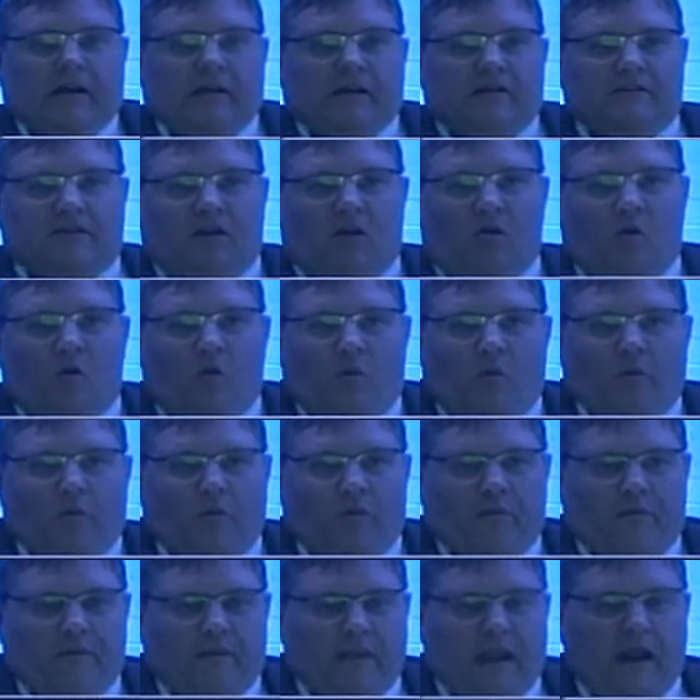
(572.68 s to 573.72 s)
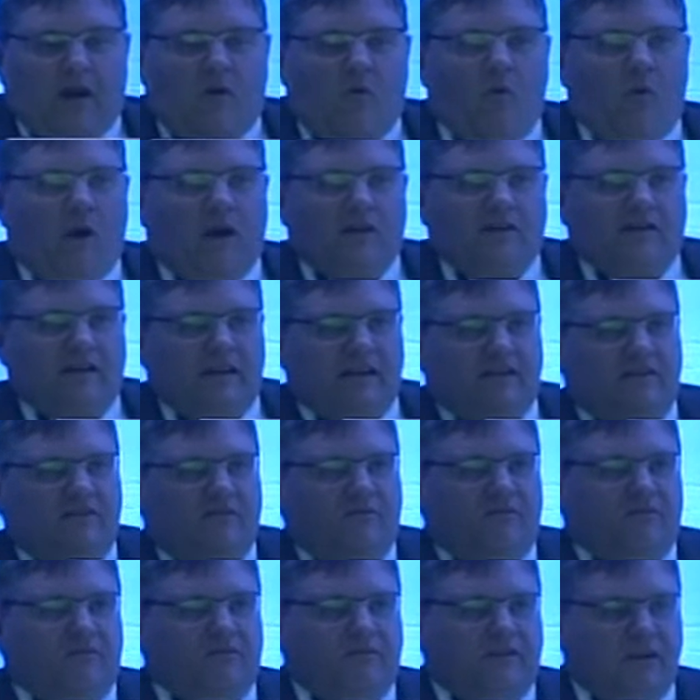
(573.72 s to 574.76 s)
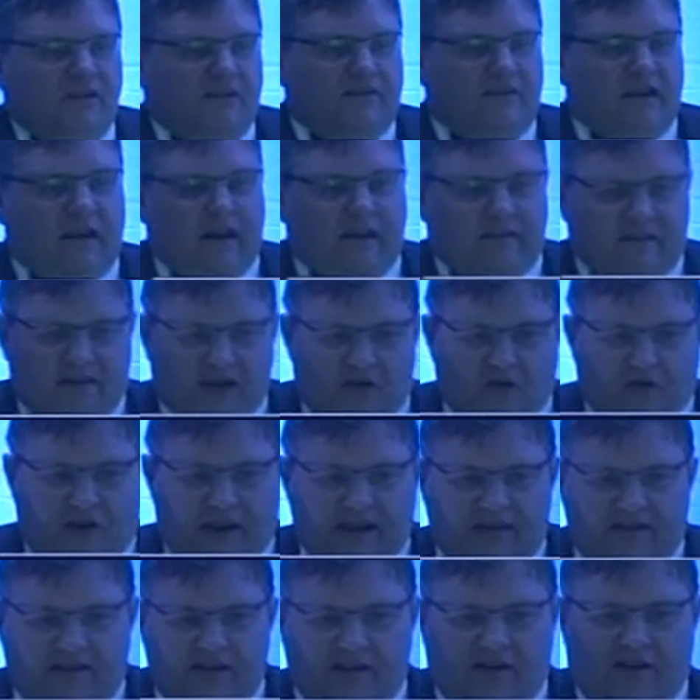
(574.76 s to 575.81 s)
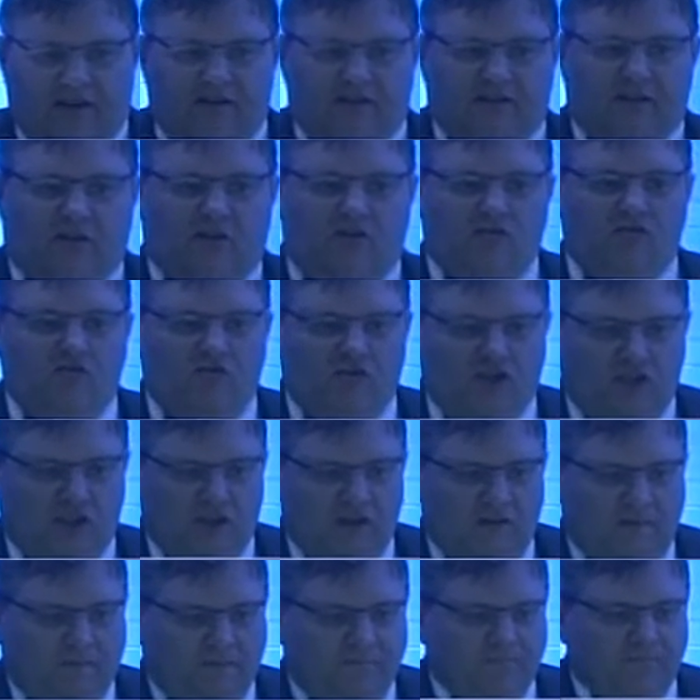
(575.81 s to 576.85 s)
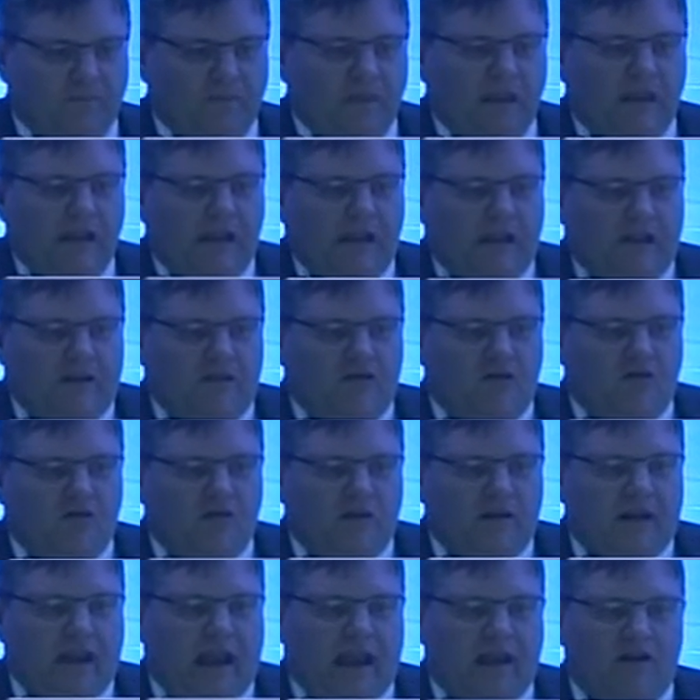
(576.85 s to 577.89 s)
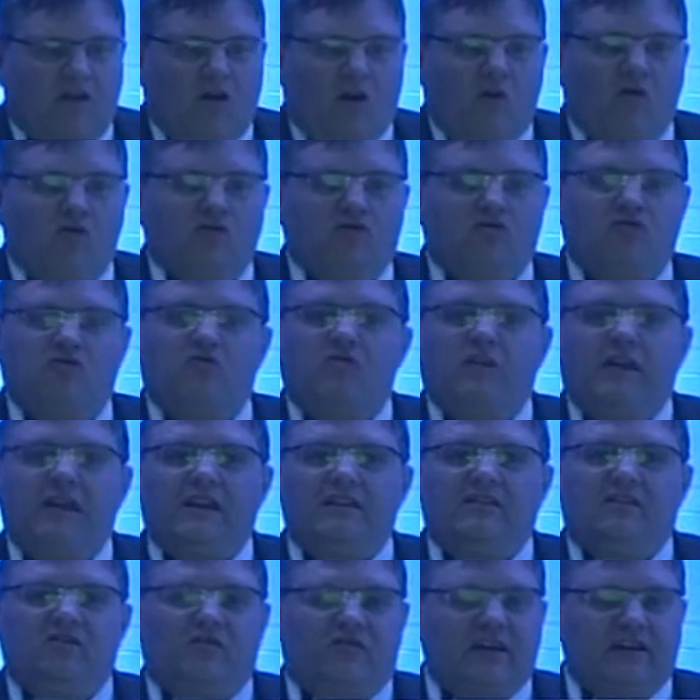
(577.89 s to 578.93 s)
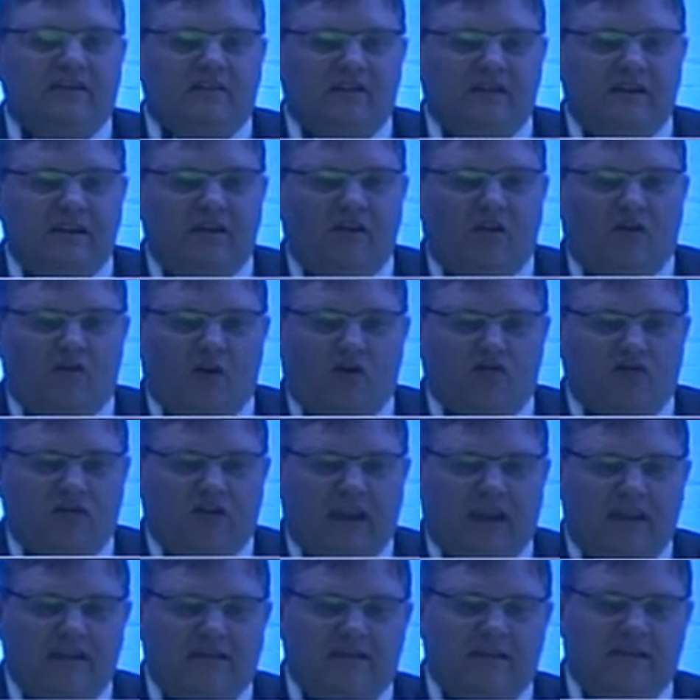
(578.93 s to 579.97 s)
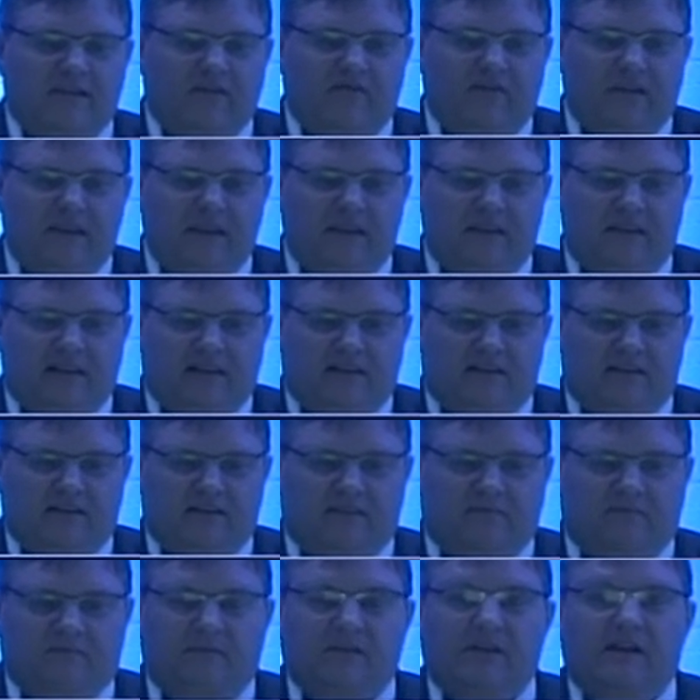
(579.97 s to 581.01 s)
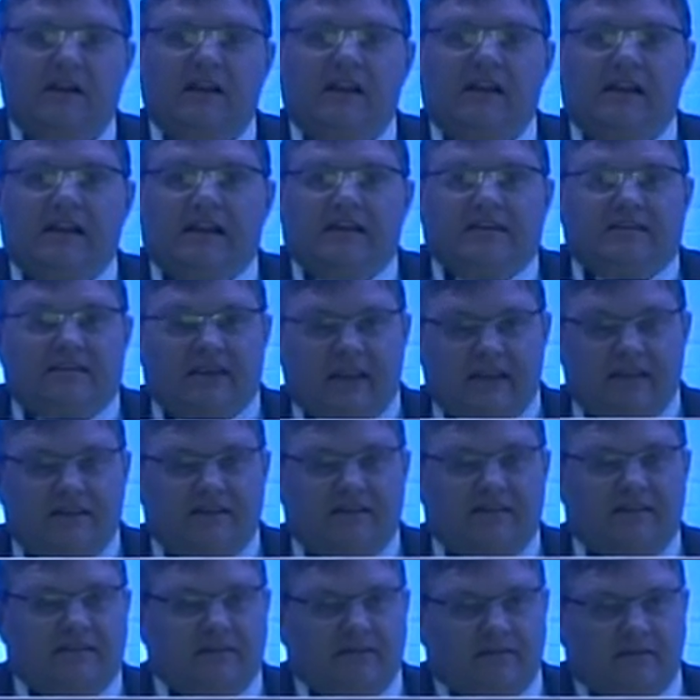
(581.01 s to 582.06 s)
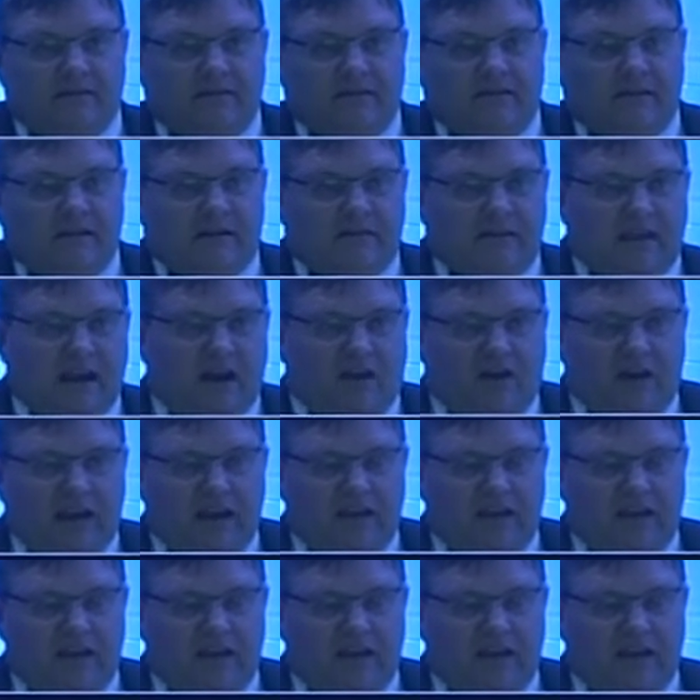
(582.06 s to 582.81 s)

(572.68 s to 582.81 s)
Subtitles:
So now what is this theoretical solution? You can go to individually rotating wheels. Since they are